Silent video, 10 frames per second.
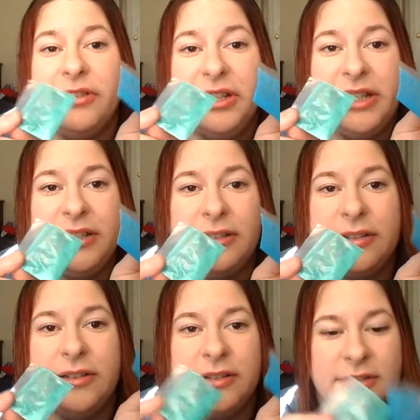definitely
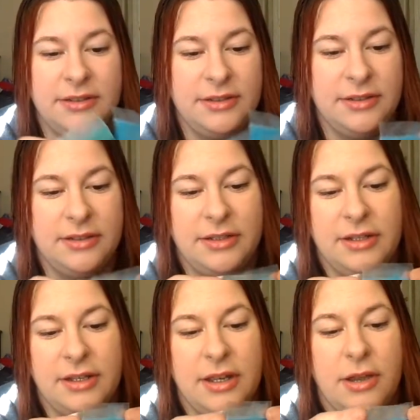
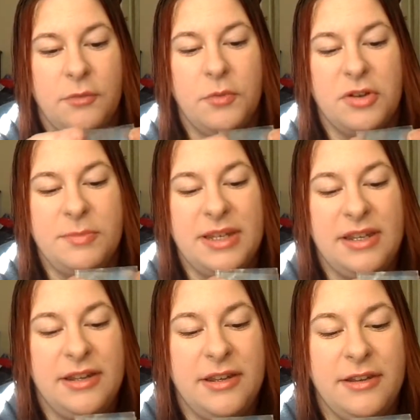will
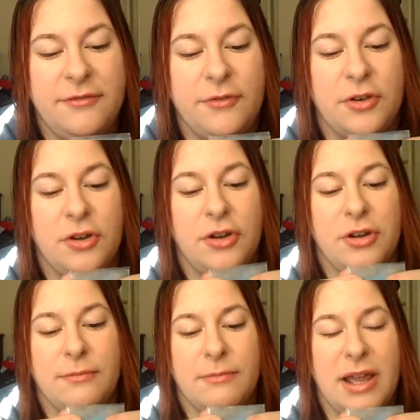be
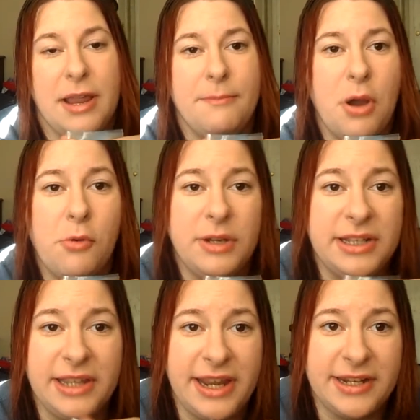for my
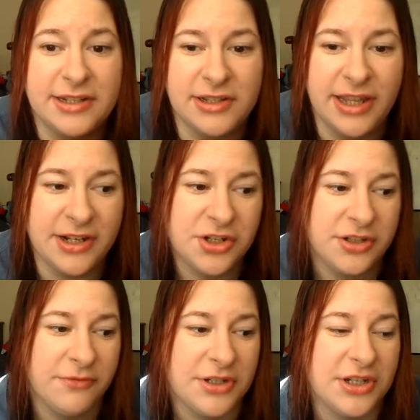Ponyland
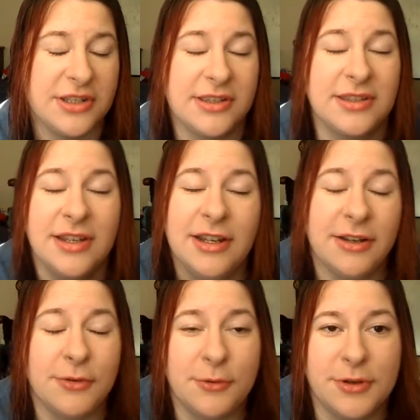collection, which is,
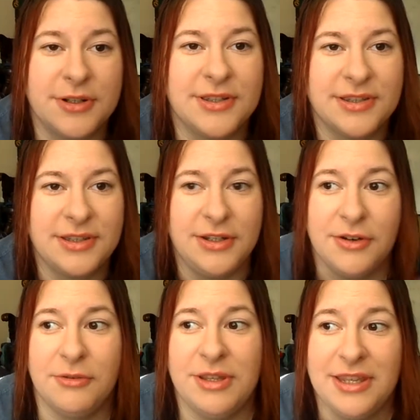of course, you
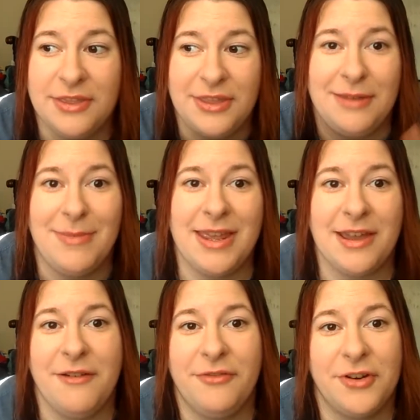know, geek theme
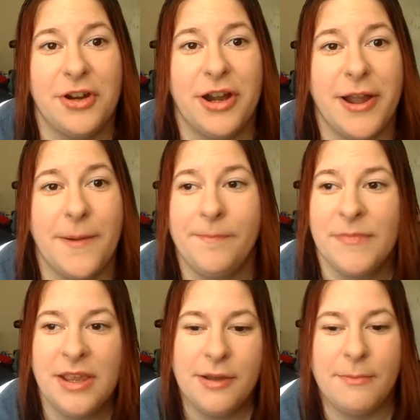makeup for
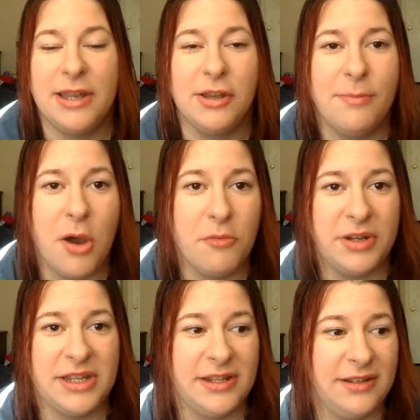My Little
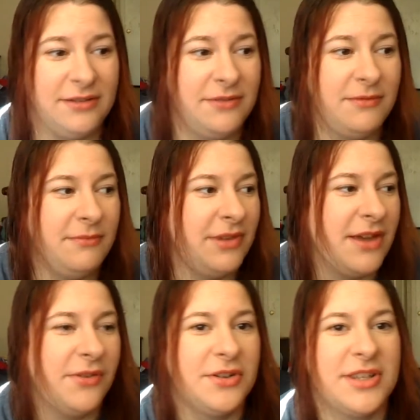Pony
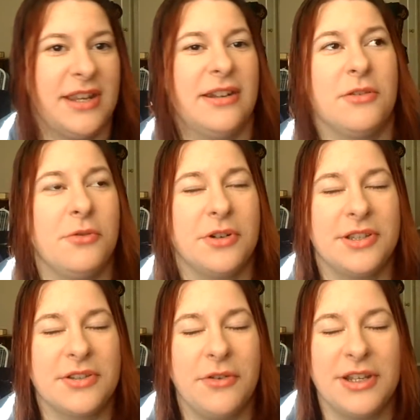lovers. And of
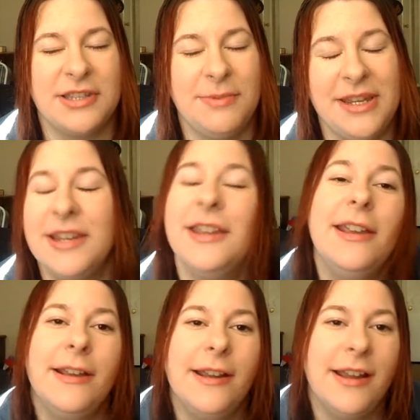course, it's going to be